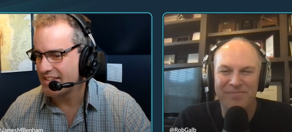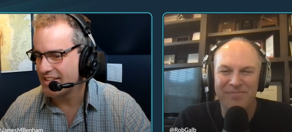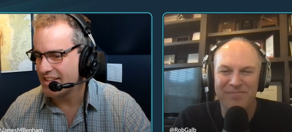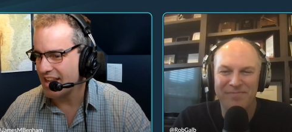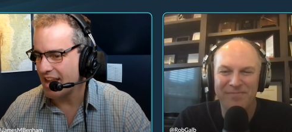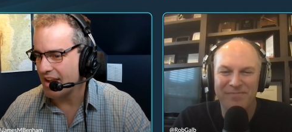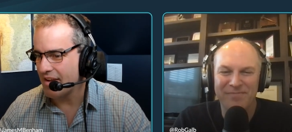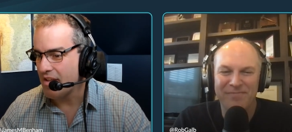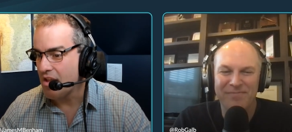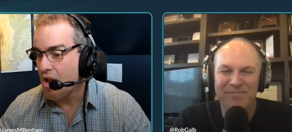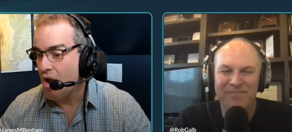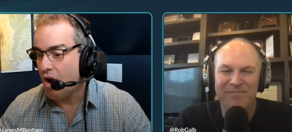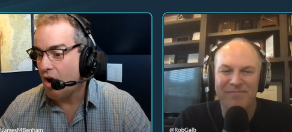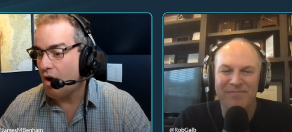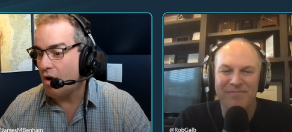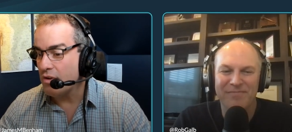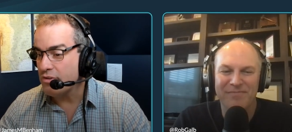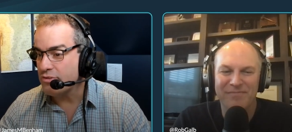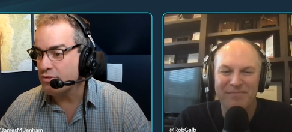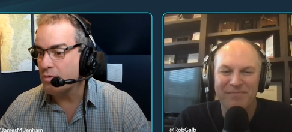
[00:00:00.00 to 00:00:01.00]
Speaker 1: Yeah.
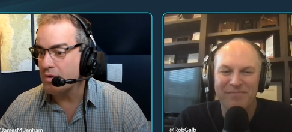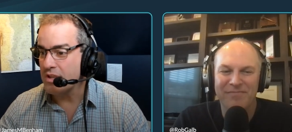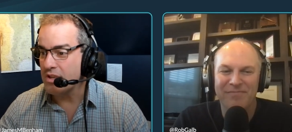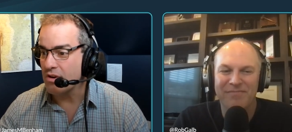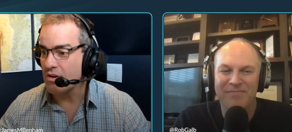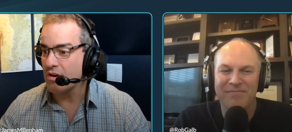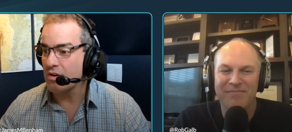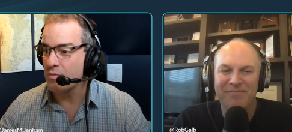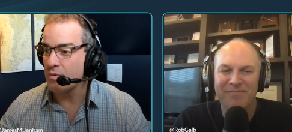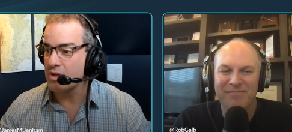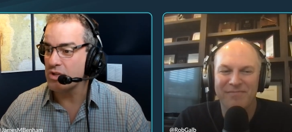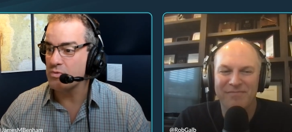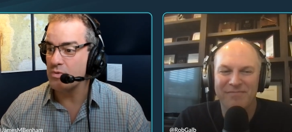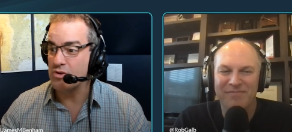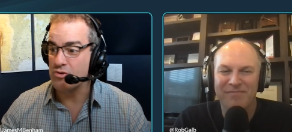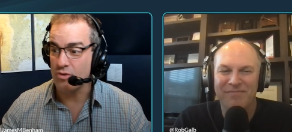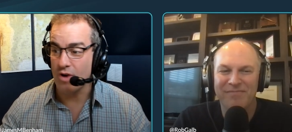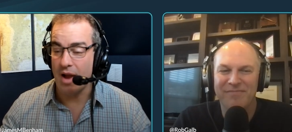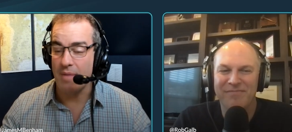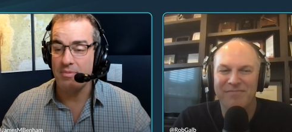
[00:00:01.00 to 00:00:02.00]
Also, a year in which we
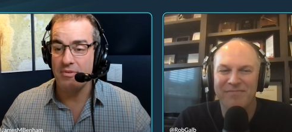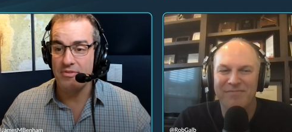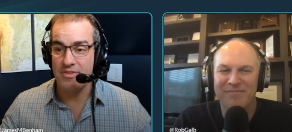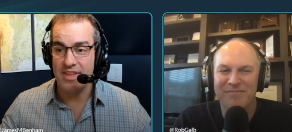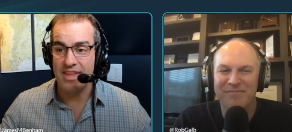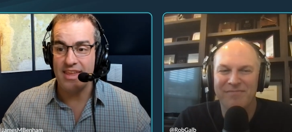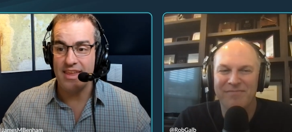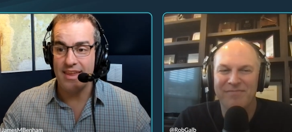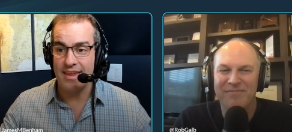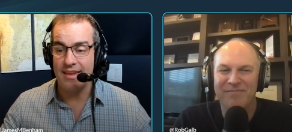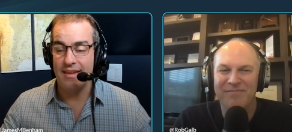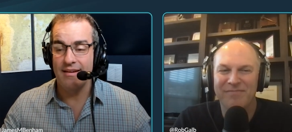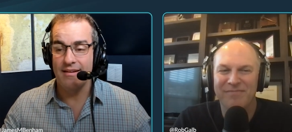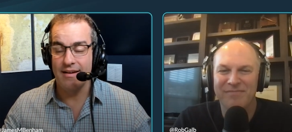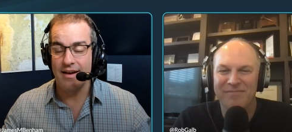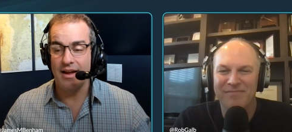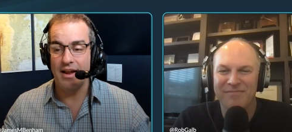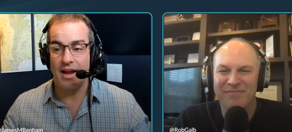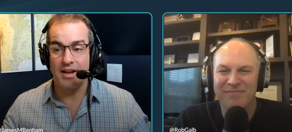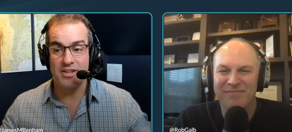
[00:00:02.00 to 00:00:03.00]
dropped the E.
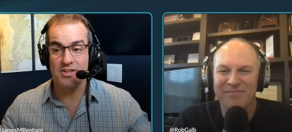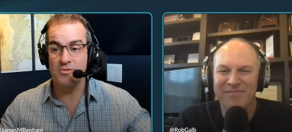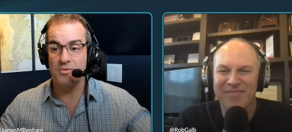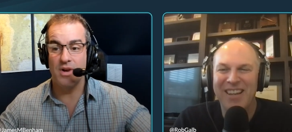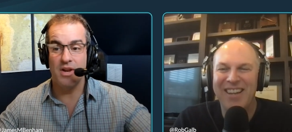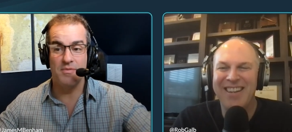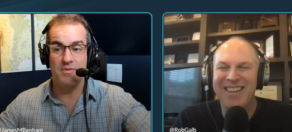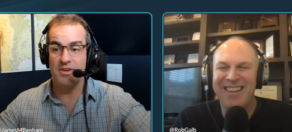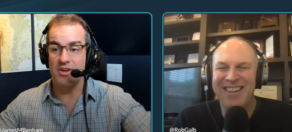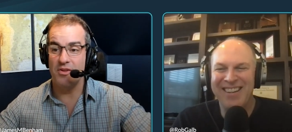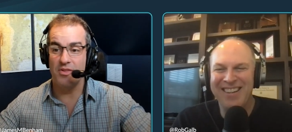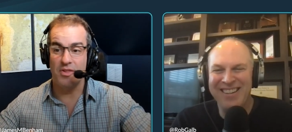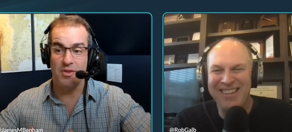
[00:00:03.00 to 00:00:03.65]
I, I just want to, you know, the